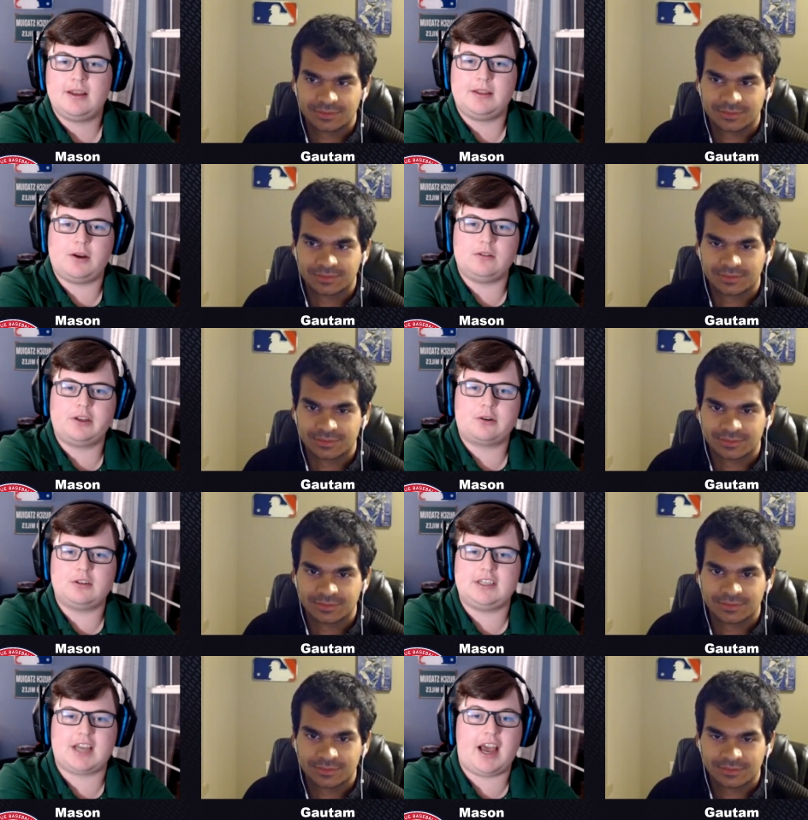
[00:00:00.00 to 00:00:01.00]
Speaker 1: they're
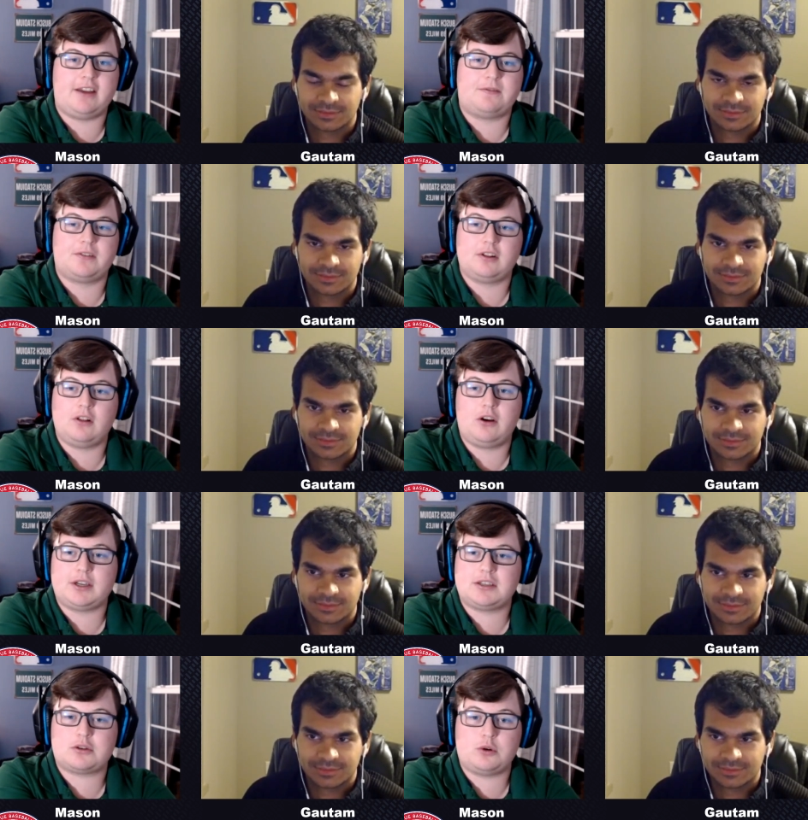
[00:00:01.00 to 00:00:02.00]
literally tied for the
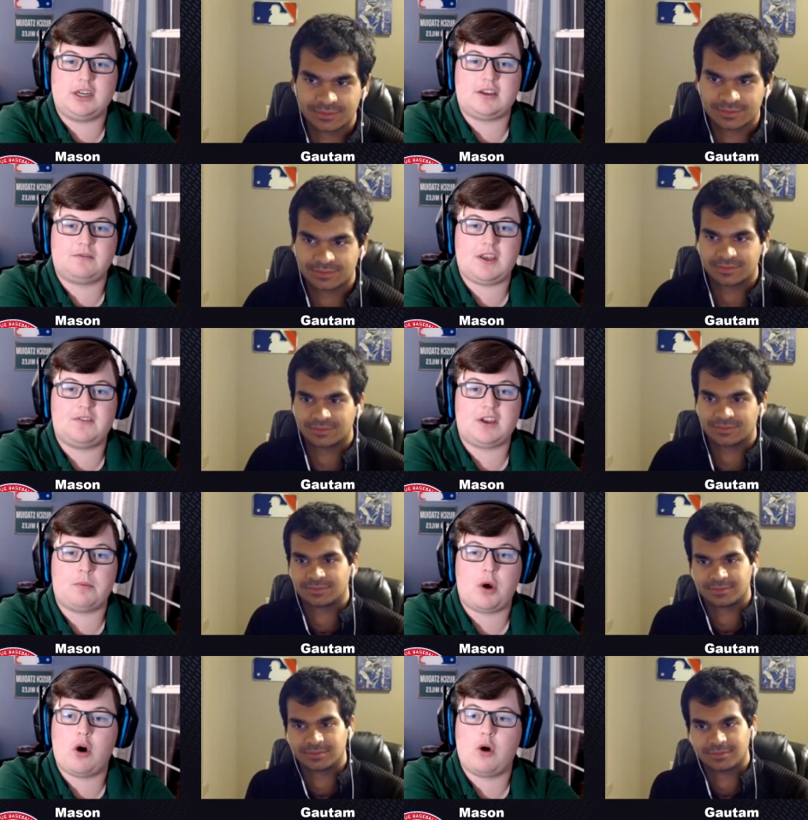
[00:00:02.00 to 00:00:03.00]
longest streak of giving
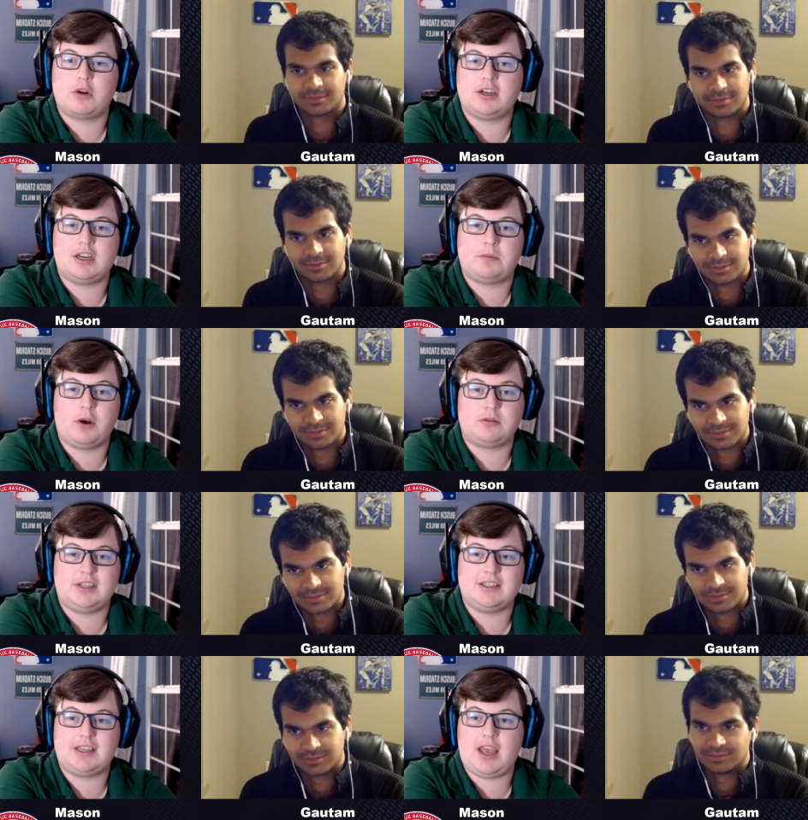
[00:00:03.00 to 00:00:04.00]
up a home run in a
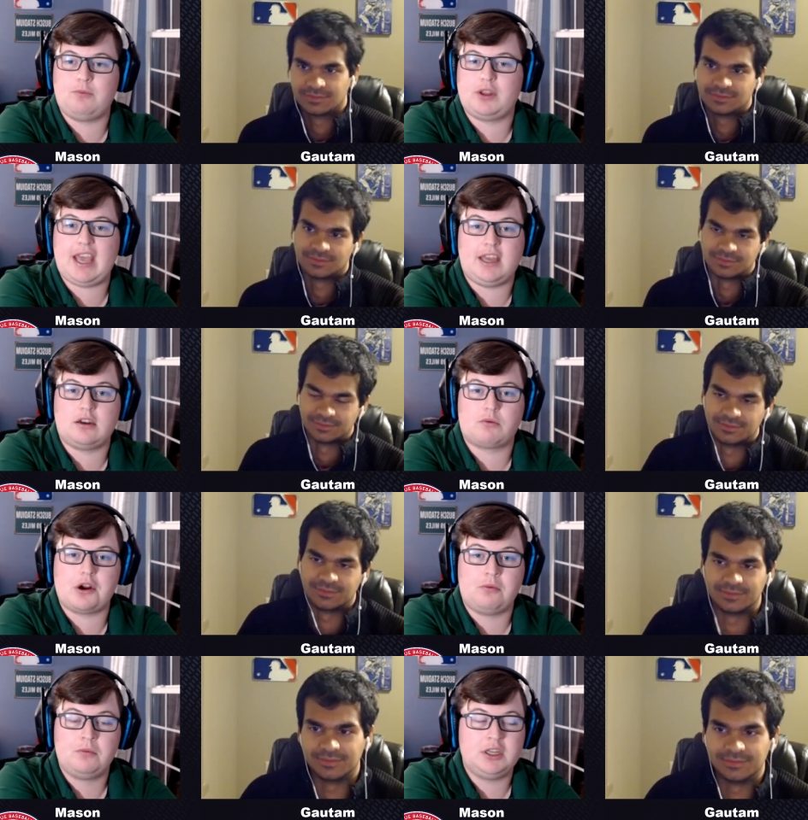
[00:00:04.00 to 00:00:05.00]
postseason game with eight in a
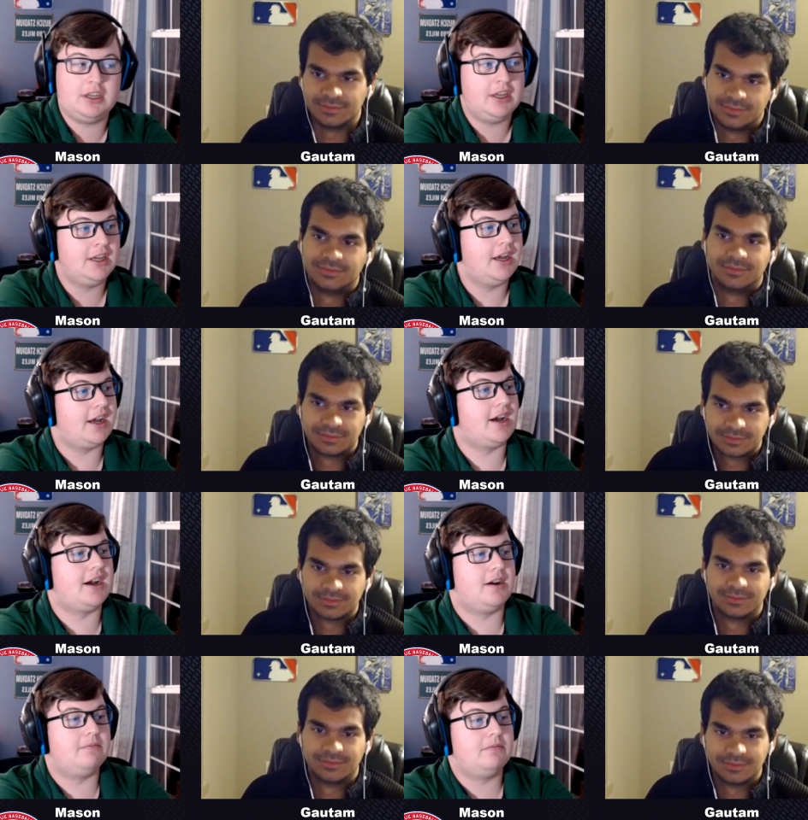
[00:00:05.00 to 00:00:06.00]
row.
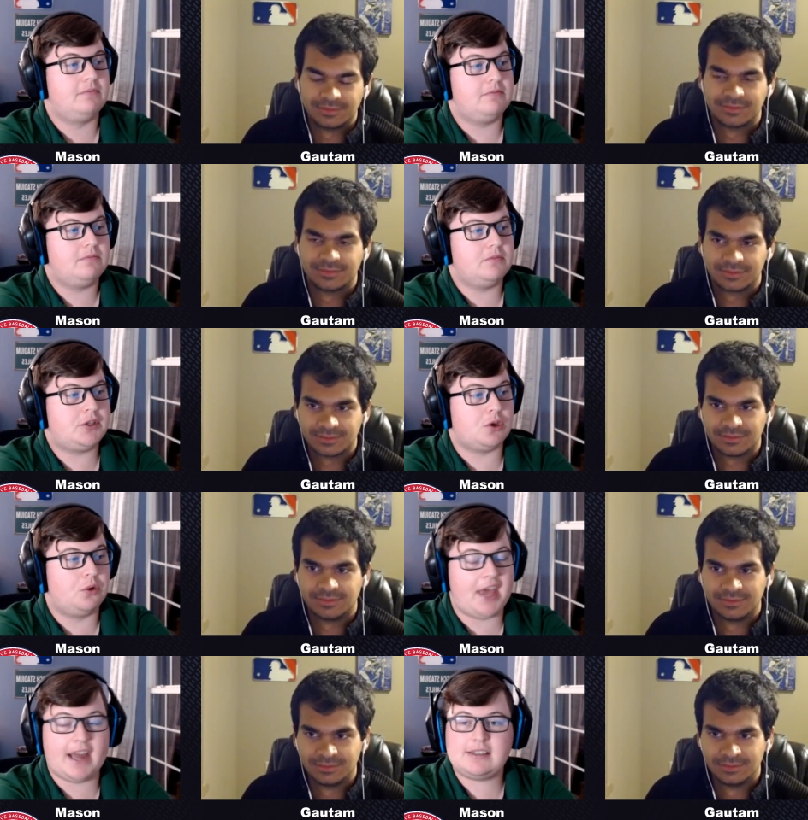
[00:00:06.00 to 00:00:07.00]
Um,
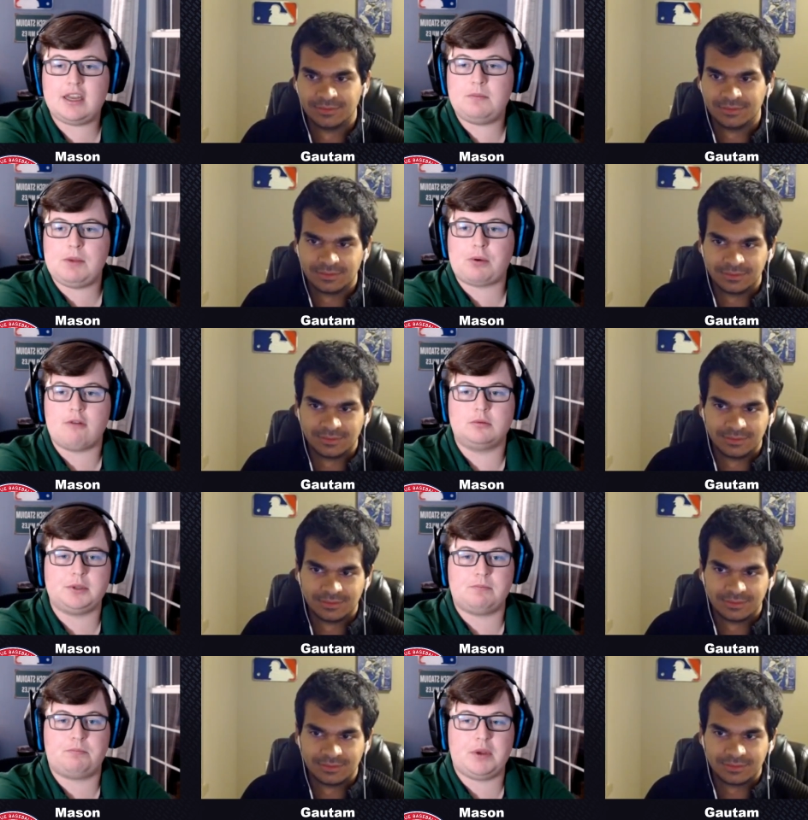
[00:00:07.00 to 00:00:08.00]
so that's going to be
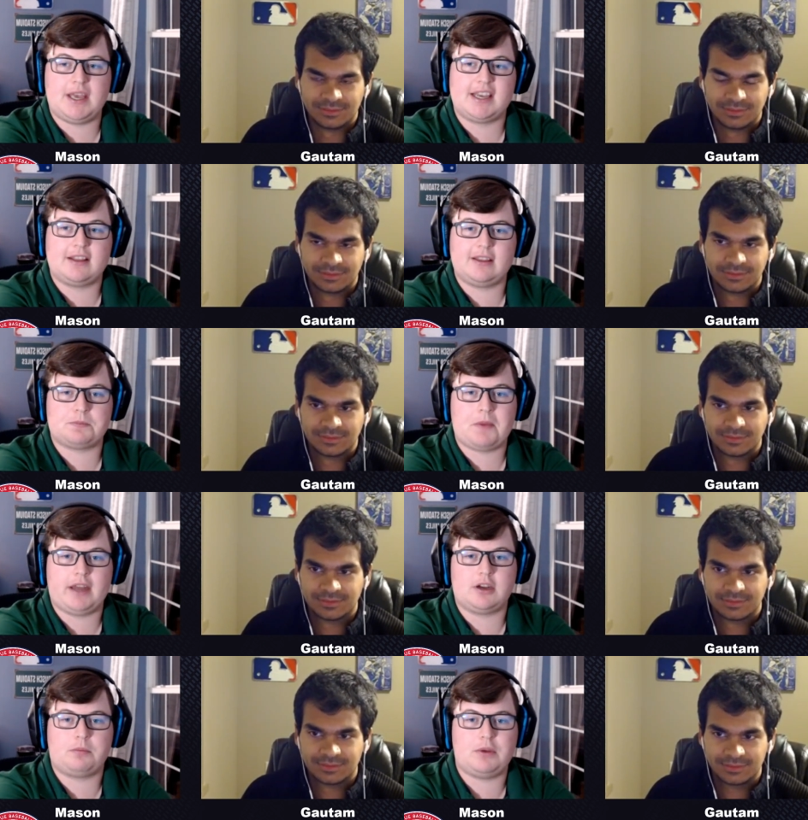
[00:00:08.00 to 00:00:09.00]
probably big in this
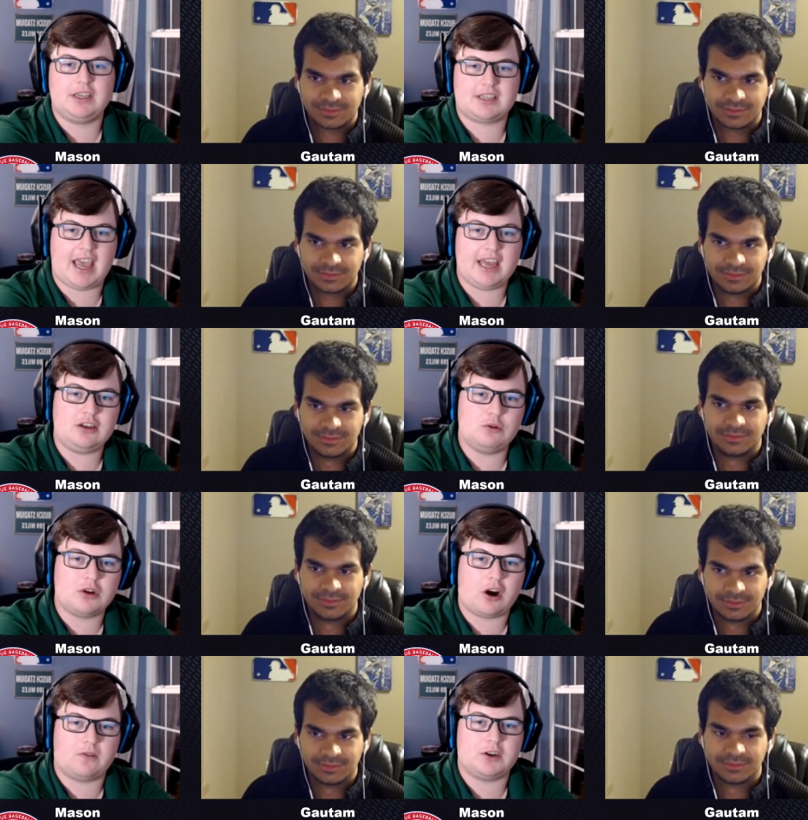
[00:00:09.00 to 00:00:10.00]
matchup. Is can Yu
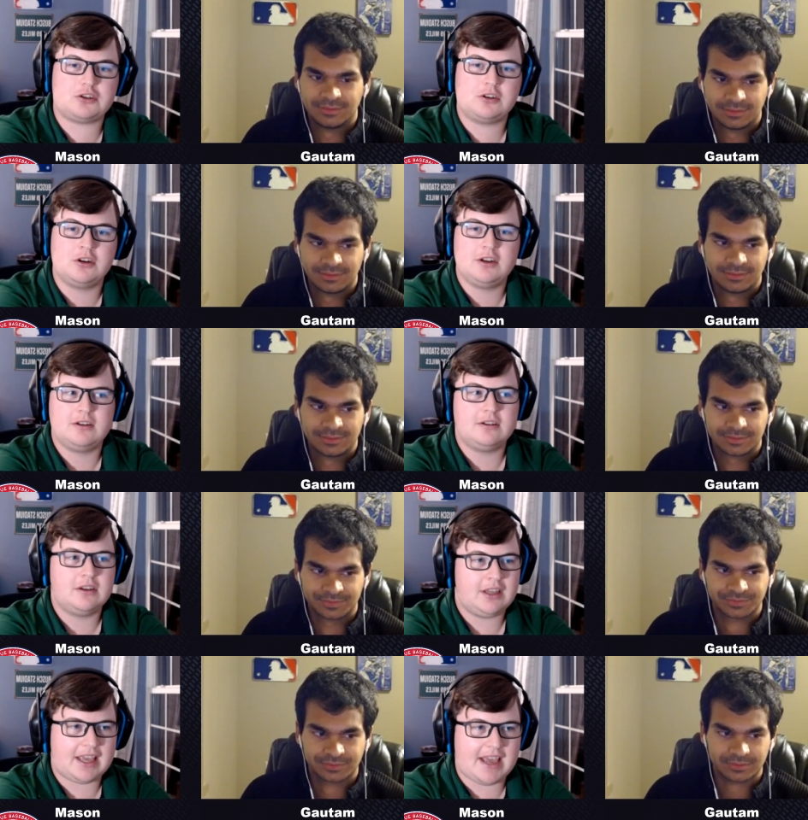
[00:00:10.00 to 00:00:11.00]
Darvish
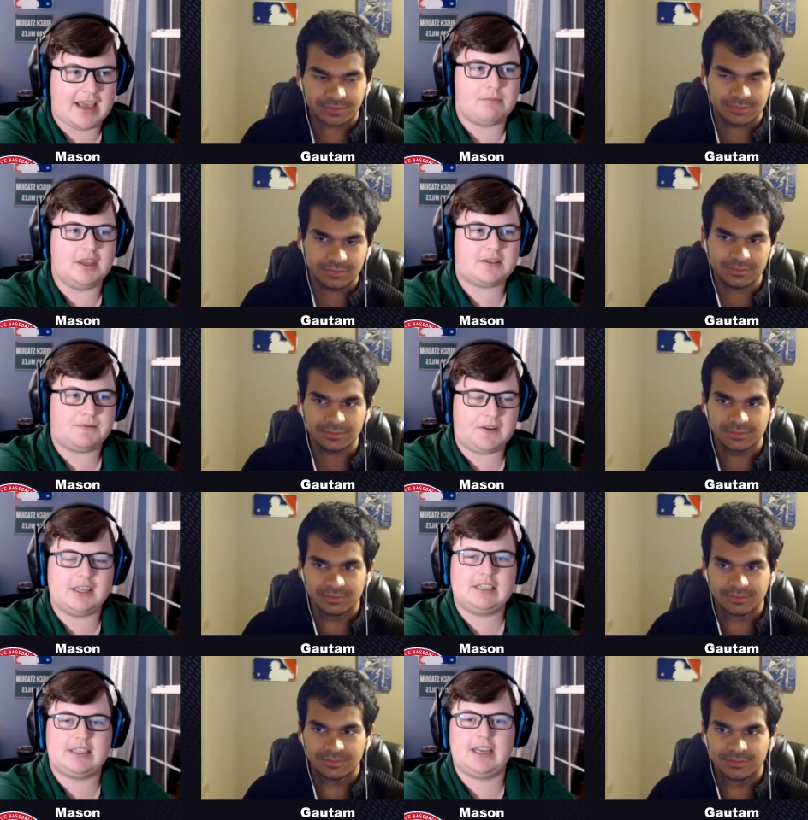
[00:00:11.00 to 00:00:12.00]
keep this
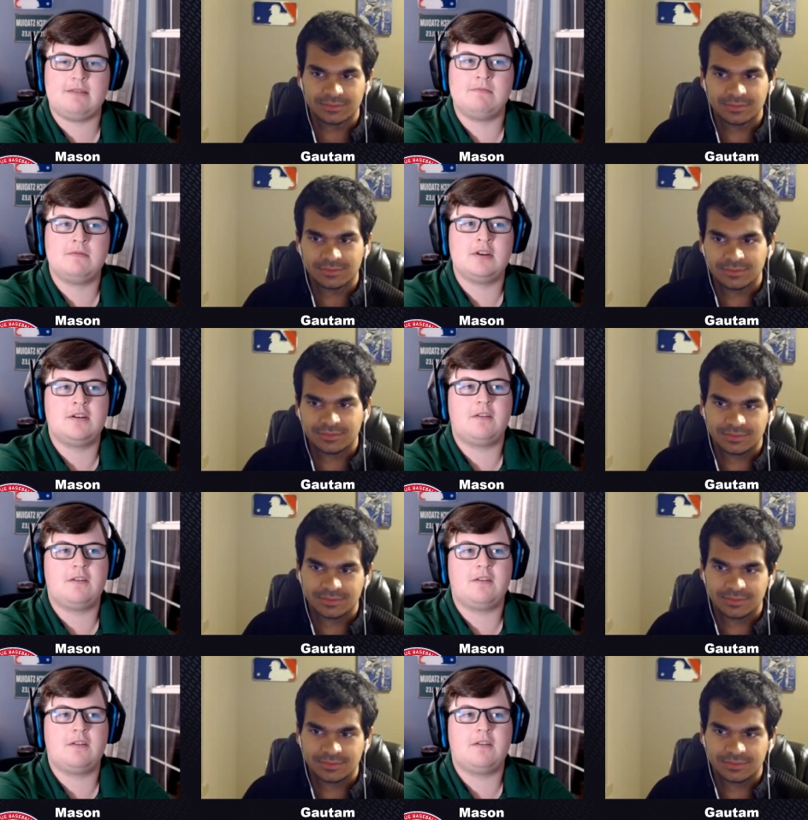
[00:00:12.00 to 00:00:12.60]
Phillies team